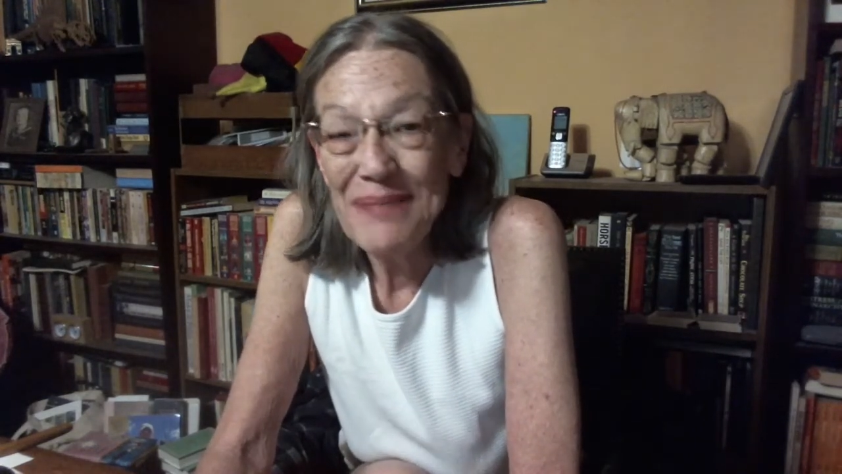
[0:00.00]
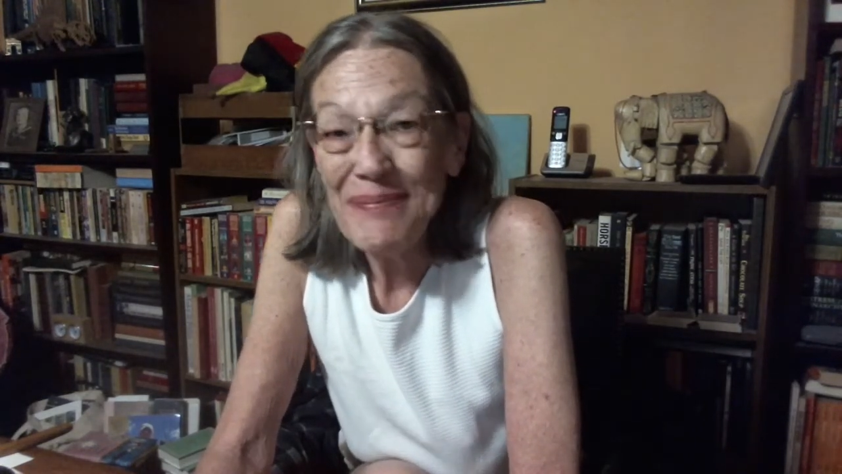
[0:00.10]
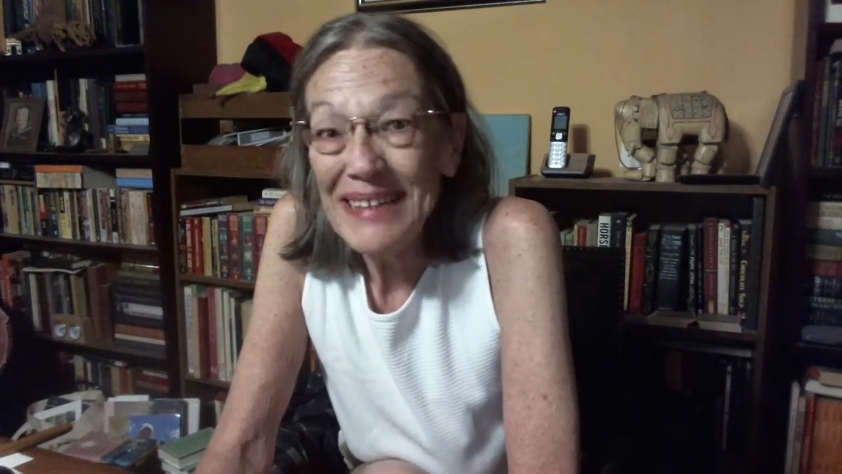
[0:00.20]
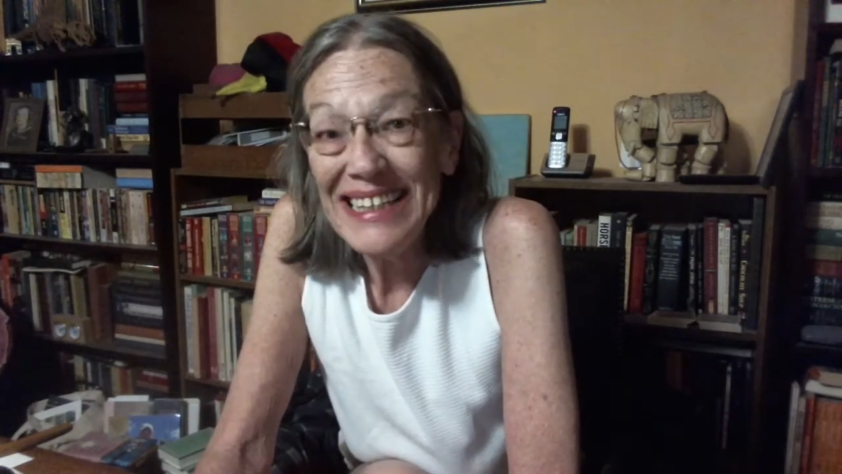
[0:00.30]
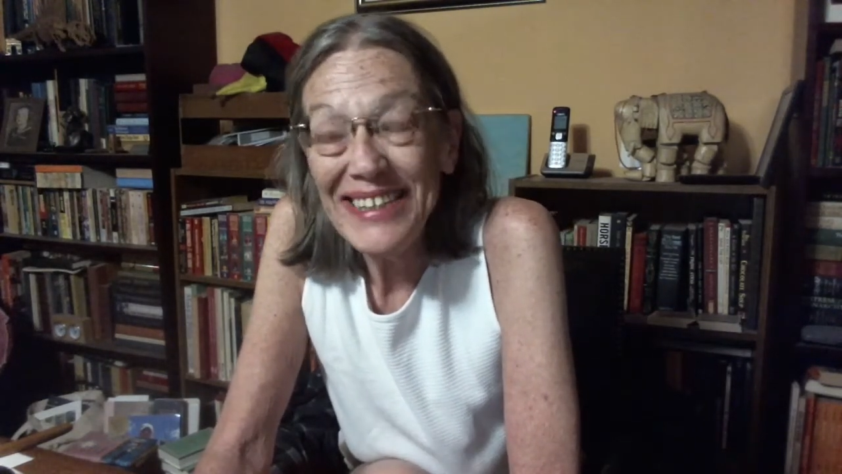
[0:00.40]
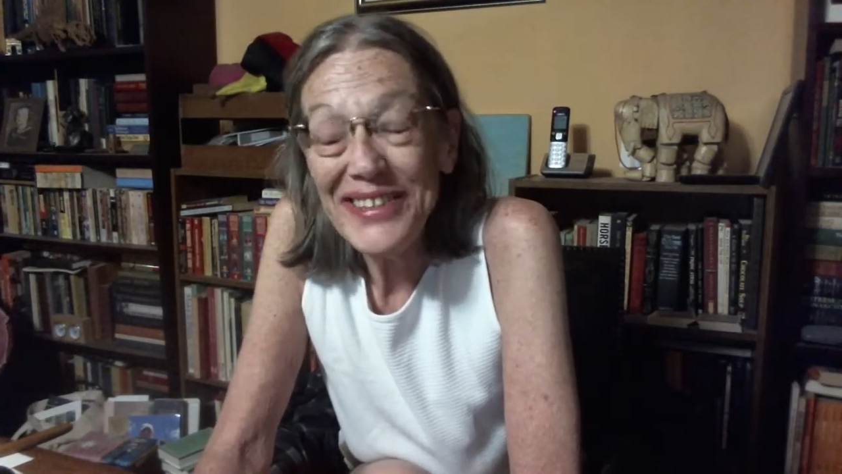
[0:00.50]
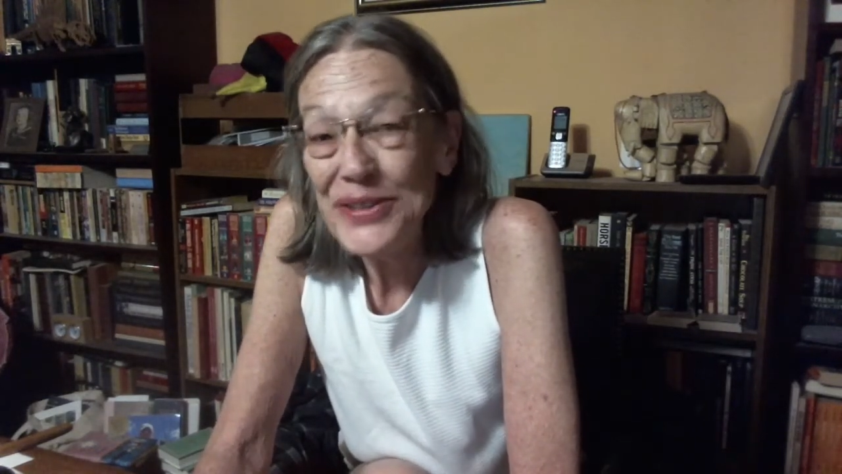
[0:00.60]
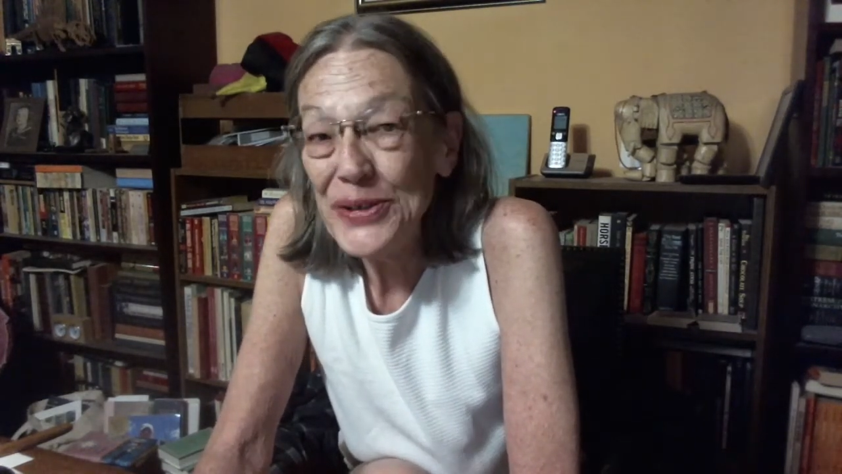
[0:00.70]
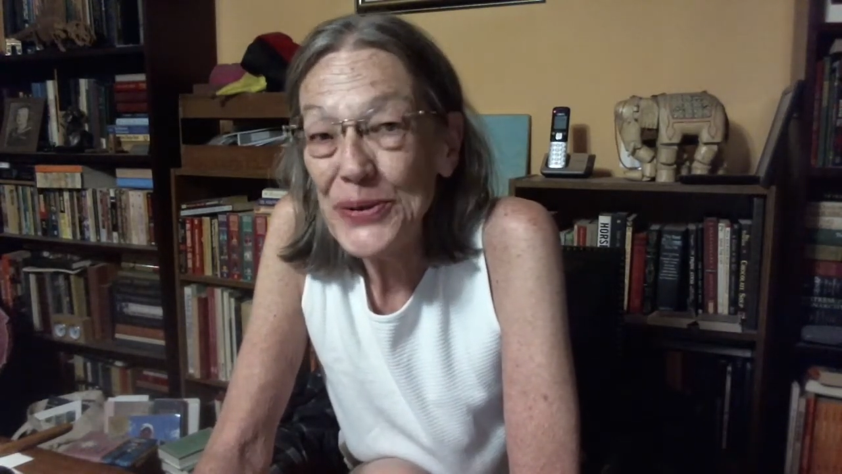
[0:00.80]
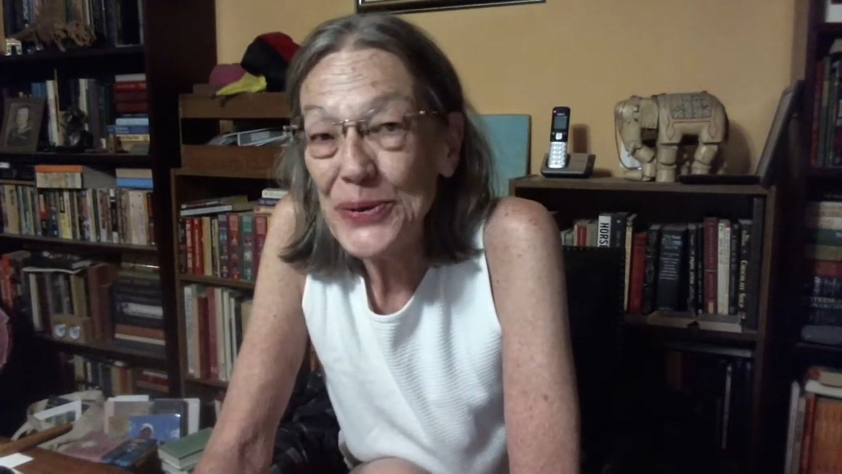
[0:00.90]
Please
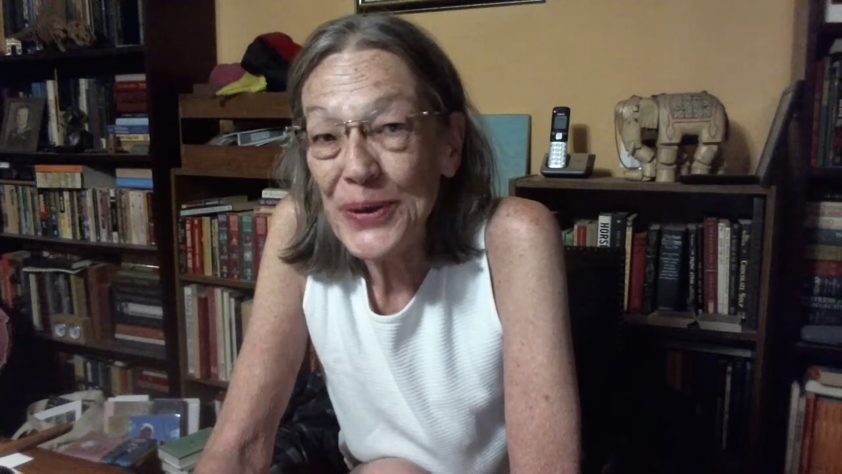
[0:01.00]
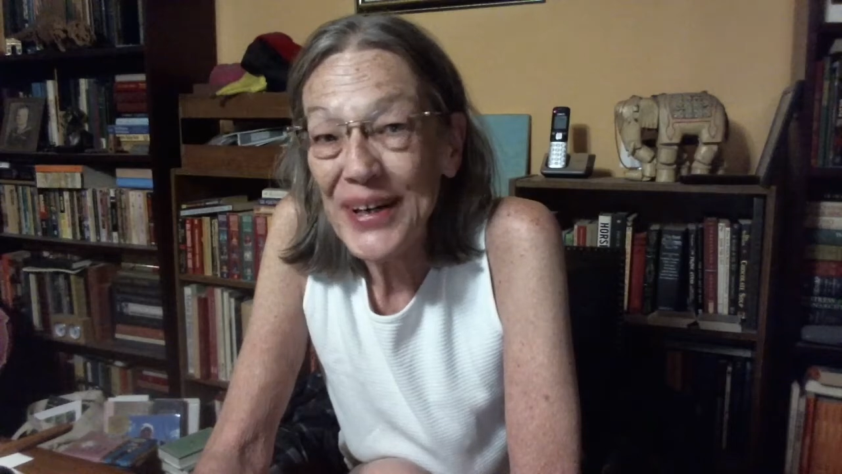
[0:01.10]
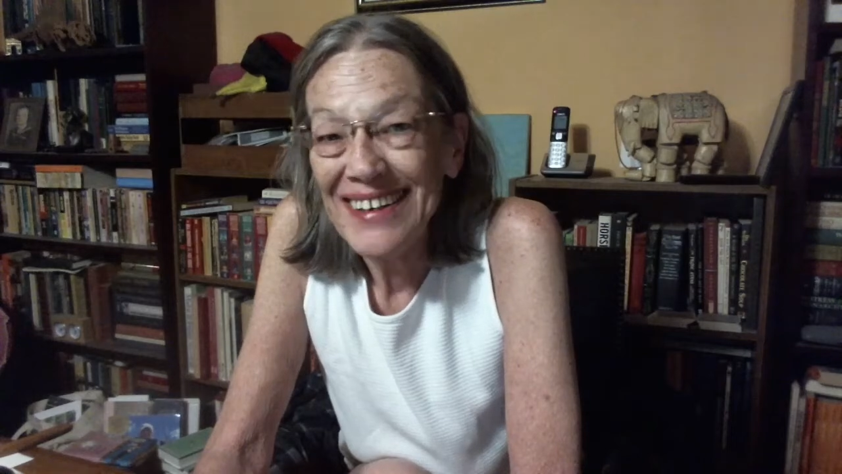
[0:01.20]
do